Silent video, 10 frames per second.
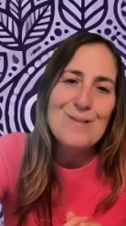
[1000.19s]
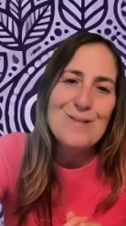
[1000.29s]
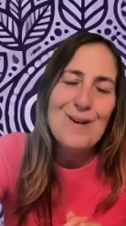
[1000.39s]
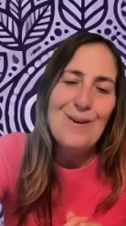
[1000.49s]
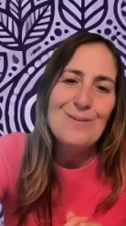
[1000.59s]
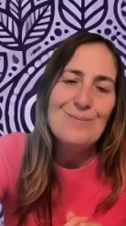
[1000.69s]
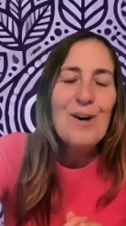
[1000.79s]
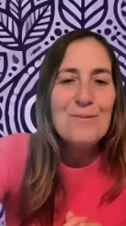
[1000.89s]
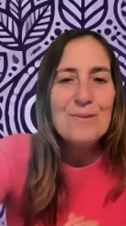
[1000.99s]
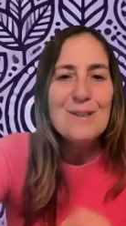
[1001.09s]
So
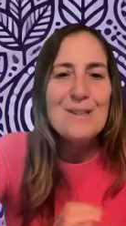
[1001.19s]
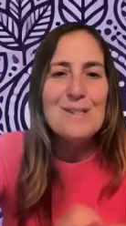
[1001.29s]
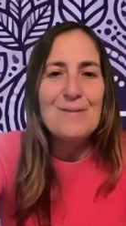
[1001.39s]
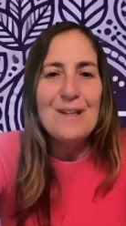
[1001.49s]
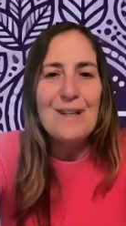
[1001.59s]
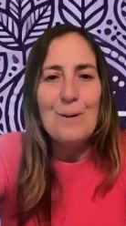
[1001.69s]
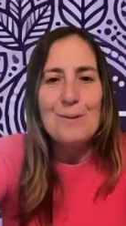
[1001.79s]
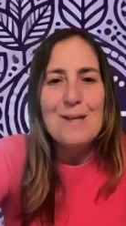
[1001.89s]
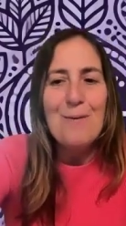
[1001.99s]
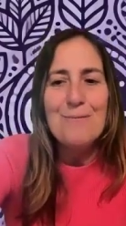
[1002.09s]
hopefully this video
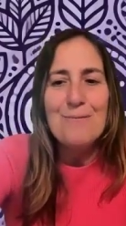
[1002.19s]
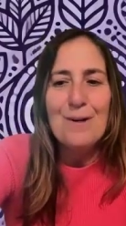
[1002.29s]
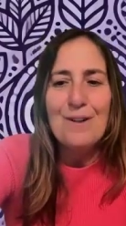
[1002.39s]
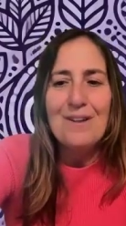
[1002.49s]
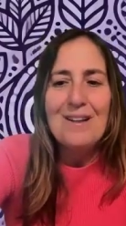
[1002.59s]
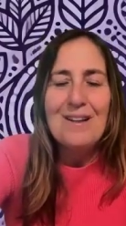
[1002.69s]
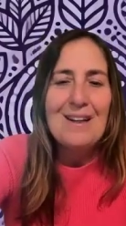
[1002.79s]
was helpful.